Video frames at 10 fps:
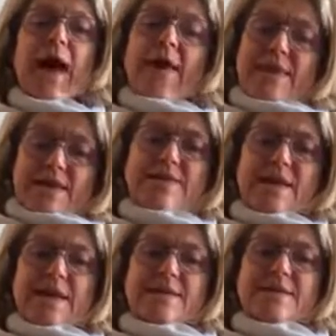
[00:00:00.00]
and then his
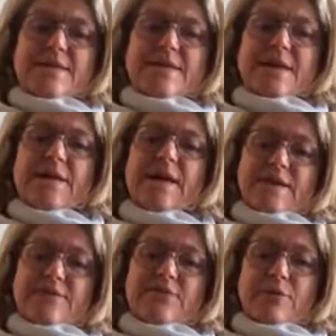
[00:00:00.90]
ears, and then
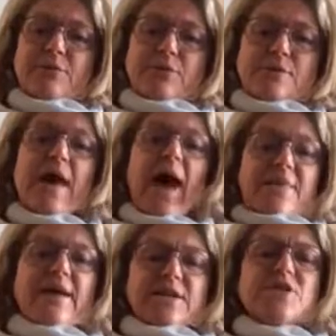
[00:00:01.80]
his front paws,
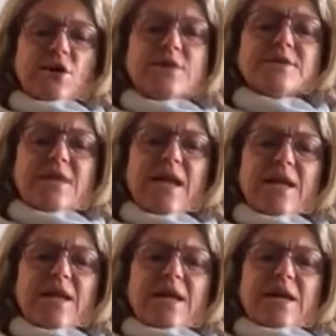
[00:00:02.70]
and then his shoulders, and then...